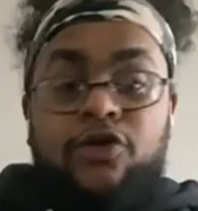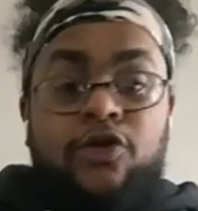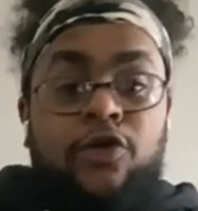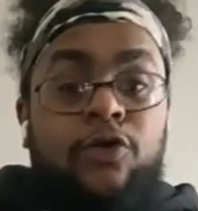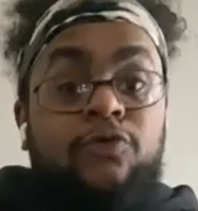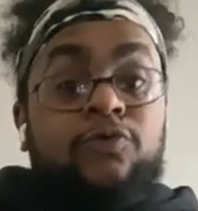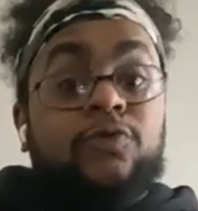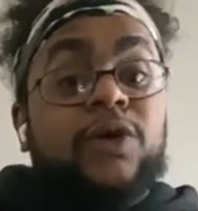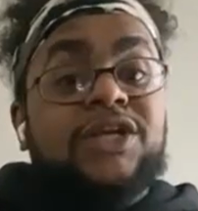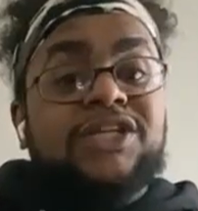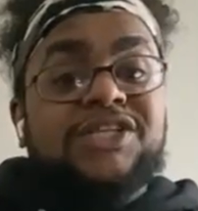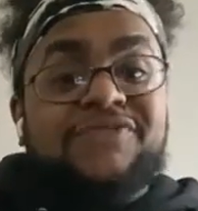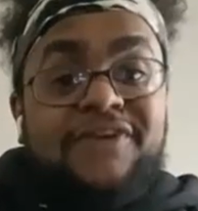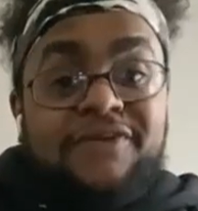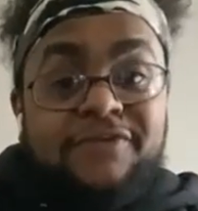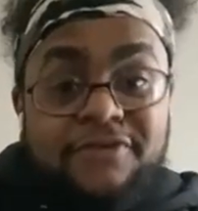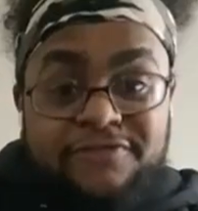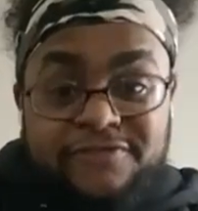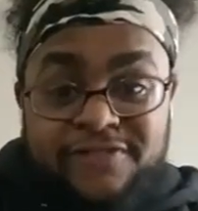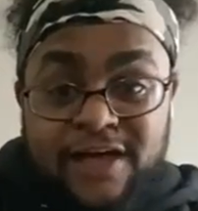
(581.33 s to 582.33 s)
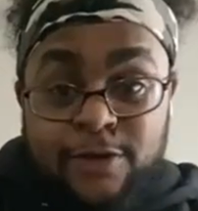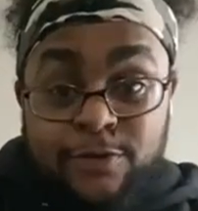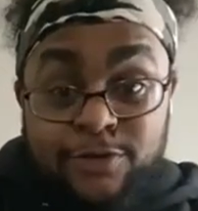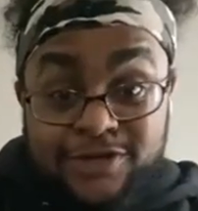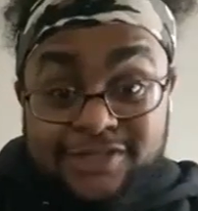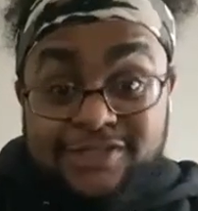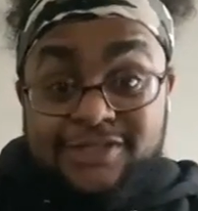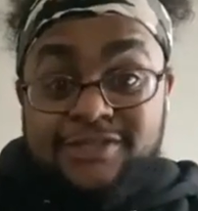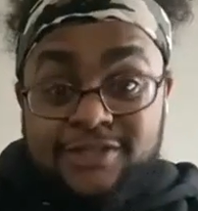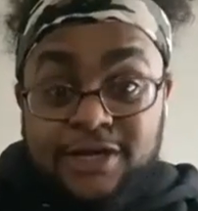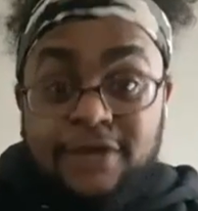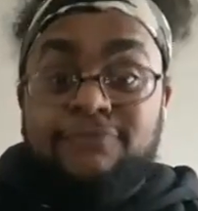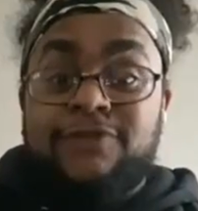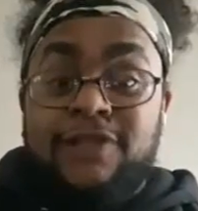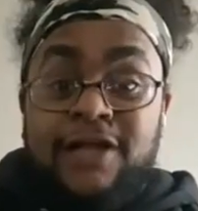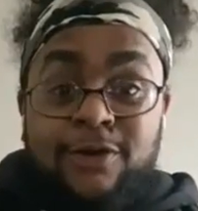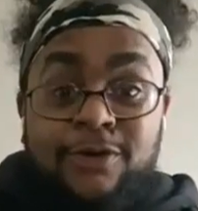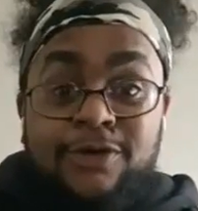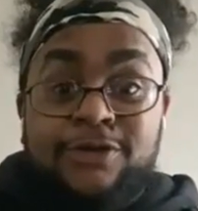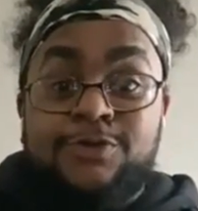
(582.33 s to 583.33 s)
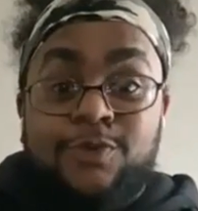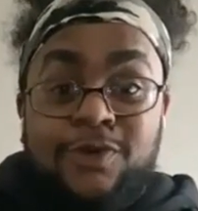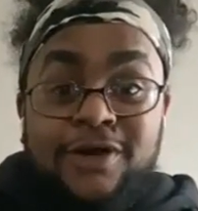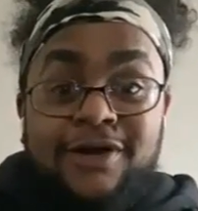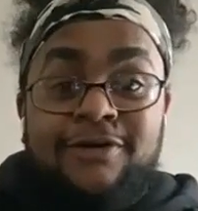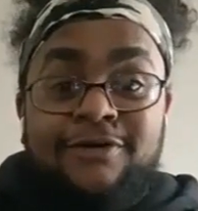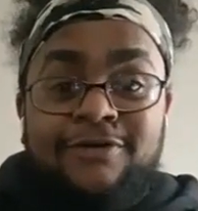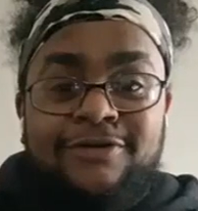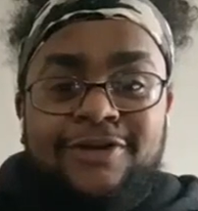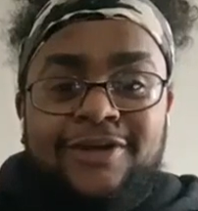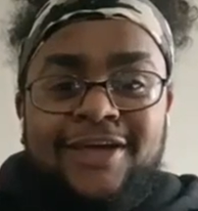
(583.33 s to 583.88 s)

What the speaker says: girlfriend's favorite flower is the sunflower as well.